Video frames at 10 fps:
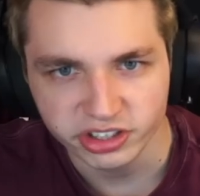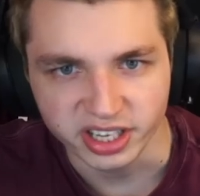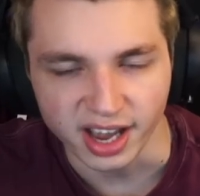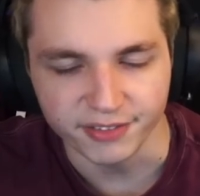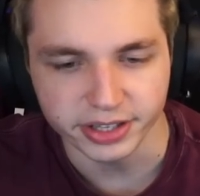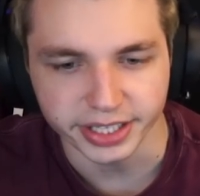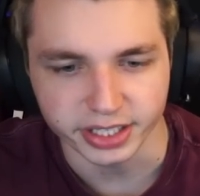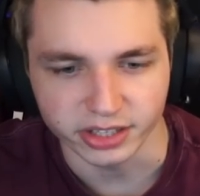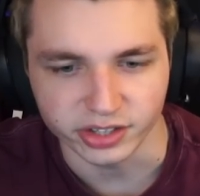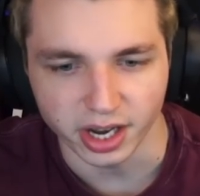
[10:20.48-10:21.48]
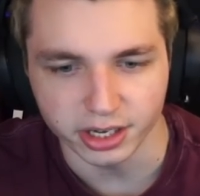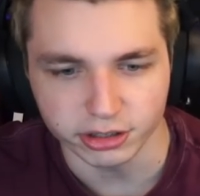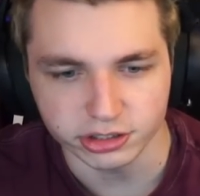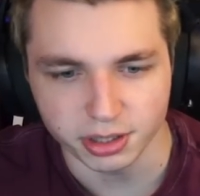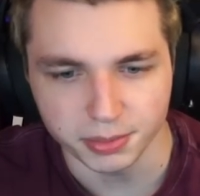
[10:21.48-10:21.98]
he have it like in a dial
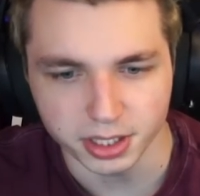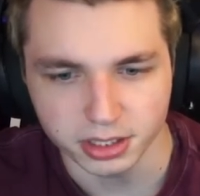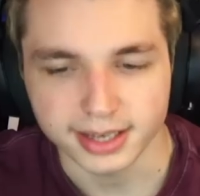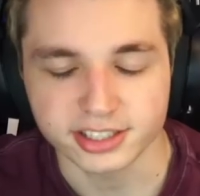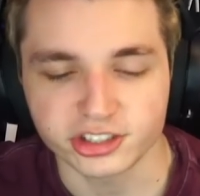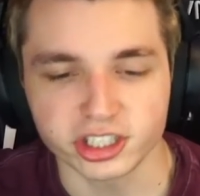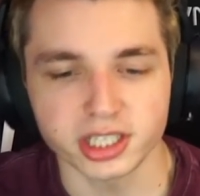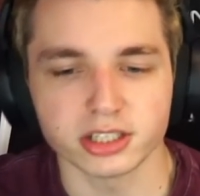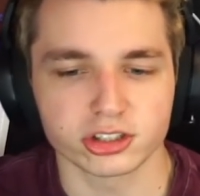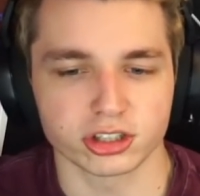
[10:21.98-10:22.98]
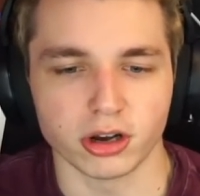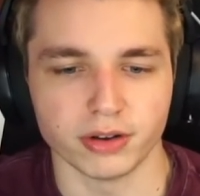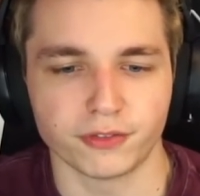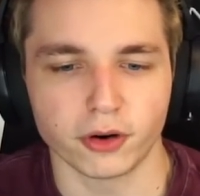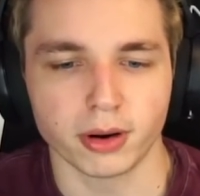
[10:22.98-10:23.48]
or something? A sea in
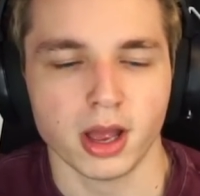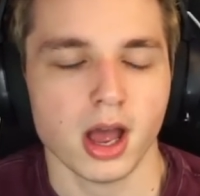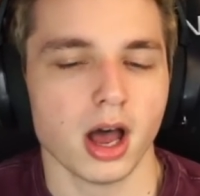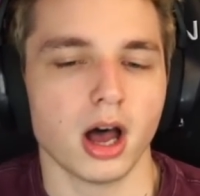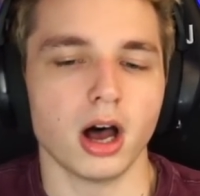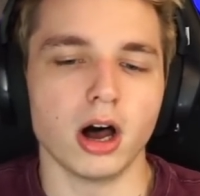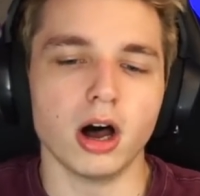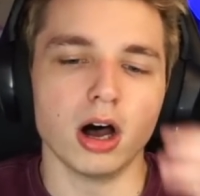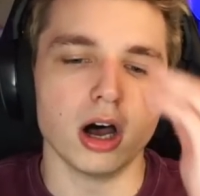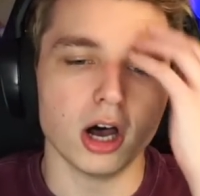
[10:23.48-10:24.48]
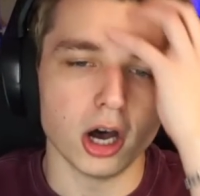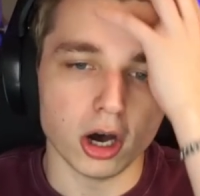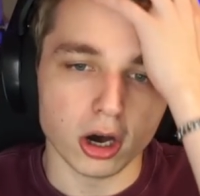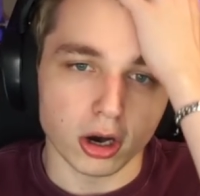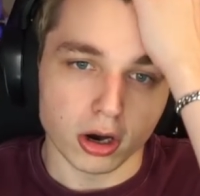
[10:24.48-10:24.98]
solid form.
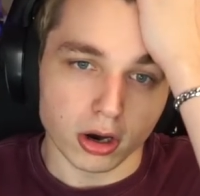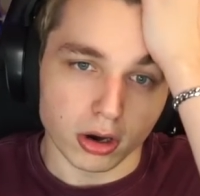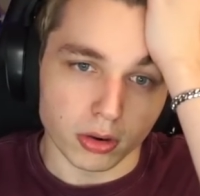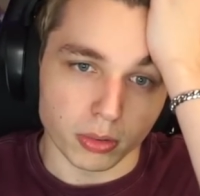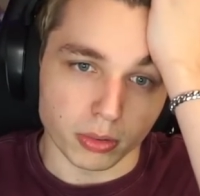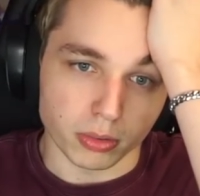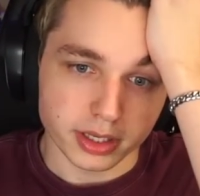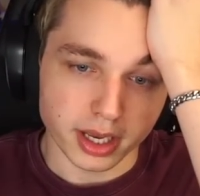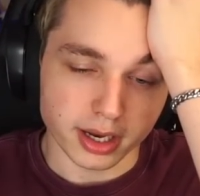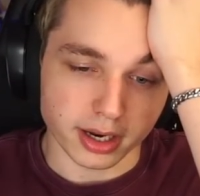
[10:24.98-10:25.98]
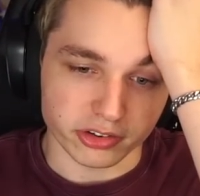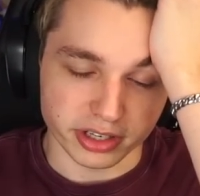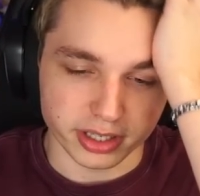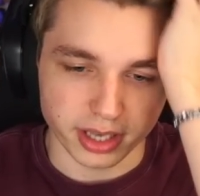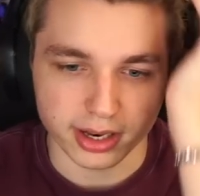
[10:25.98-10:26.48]
Oh, yeah, because
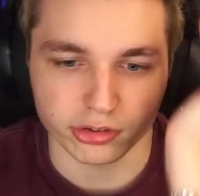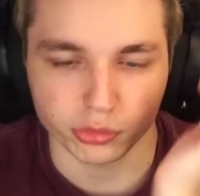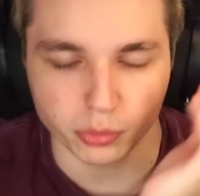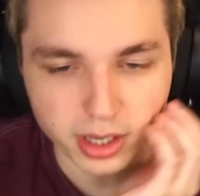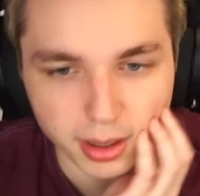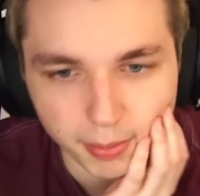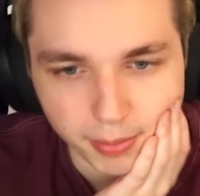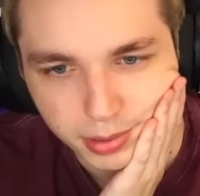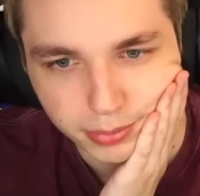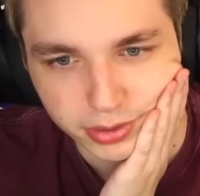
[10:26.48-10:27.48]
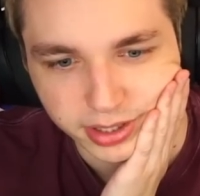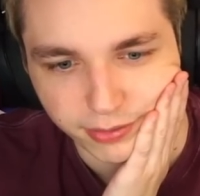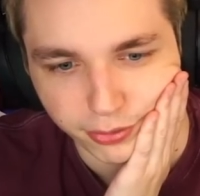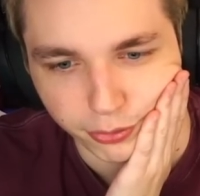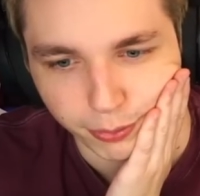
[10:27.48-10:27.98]
they can't swim. People with
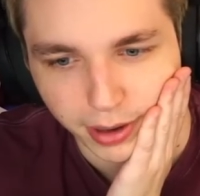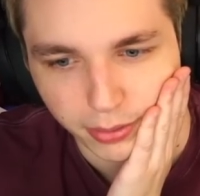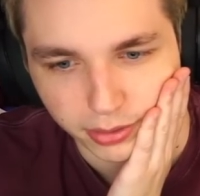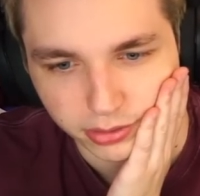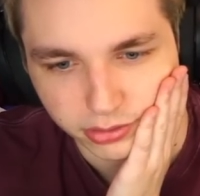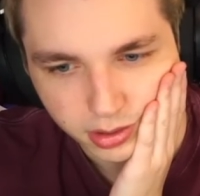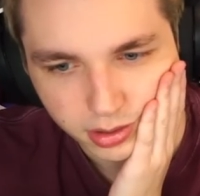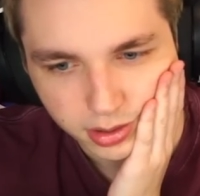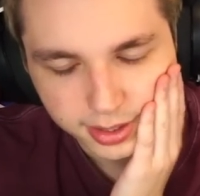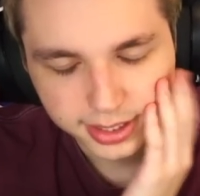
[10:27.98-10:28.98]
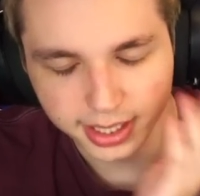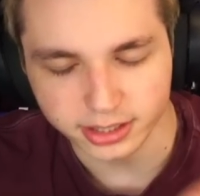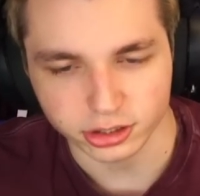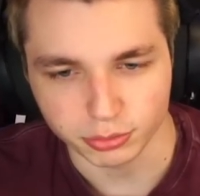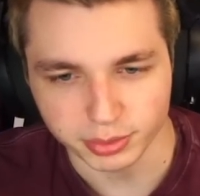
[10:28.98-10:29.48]
Devil Fruit powers. Yeah,
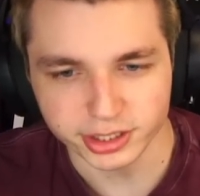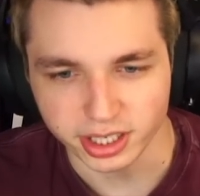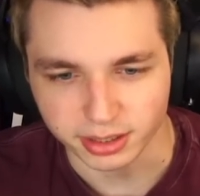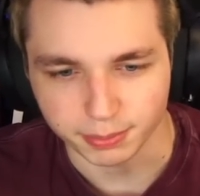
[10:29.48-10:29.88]
it's the reject,